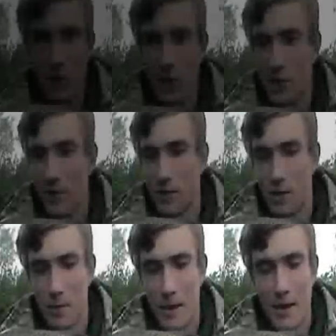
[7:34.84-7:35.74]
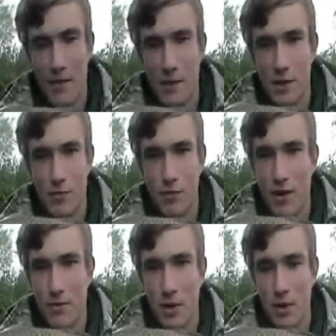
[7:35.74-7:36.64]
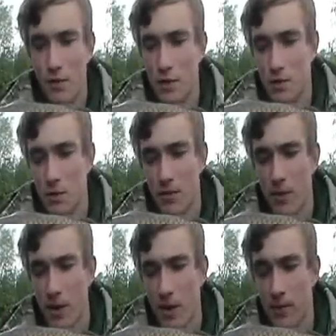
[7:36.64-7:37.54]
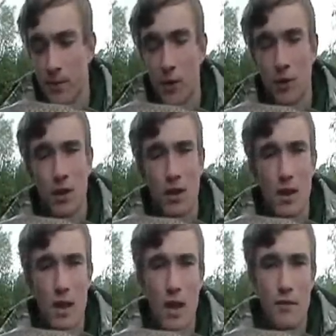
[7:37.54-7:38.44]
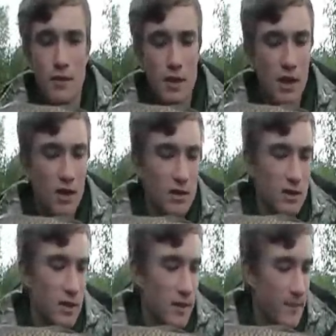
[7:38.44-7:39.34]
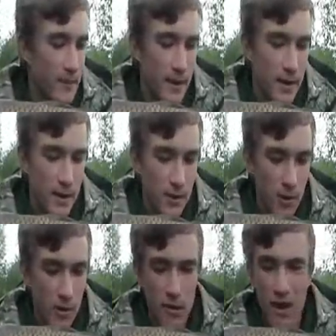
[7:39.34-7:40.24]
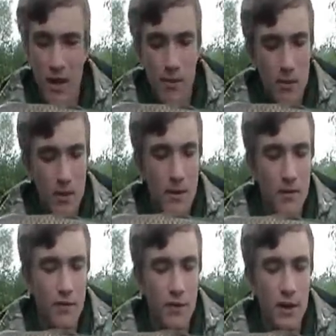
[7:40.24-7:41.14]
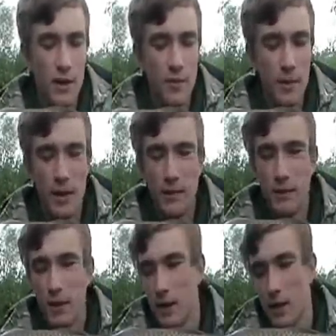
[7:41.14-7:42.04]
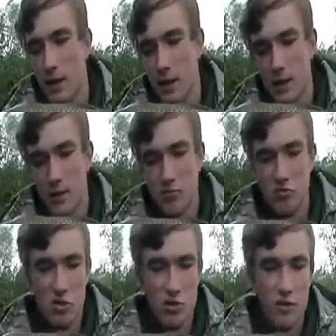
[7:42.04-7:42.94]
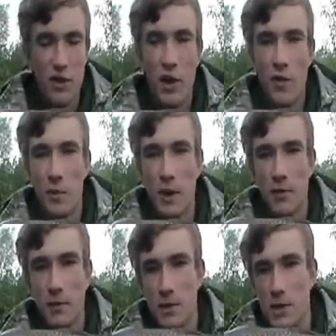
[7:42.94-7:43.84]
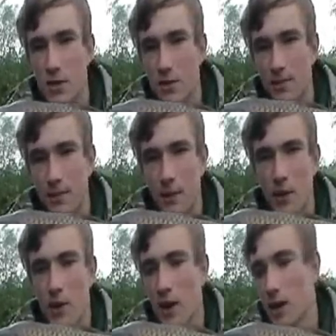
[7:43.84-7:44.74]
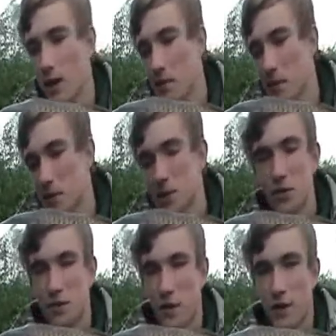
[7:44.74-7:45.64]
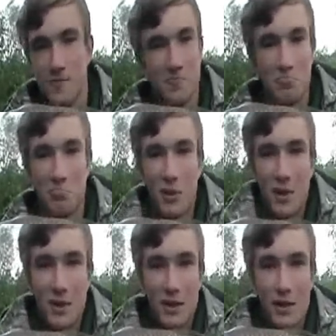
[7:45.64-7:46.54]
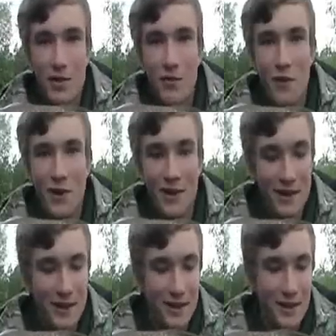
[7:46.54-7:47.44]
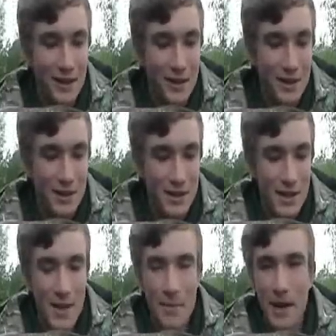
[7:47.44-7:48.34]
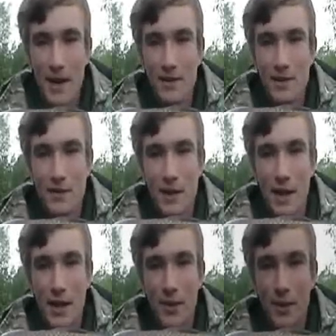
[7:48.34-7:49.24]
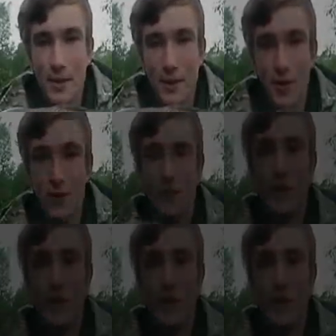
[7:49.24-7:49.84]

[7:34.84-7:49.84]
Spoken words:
changed over to the pellet, this is ripped off. This is my right hand rod over to the island. What a cracker, probably about 3.5 pound, 3.5 pound, but still, cracker, nice little fight, good fun. So let's get it back out and see if we can get another one. Go on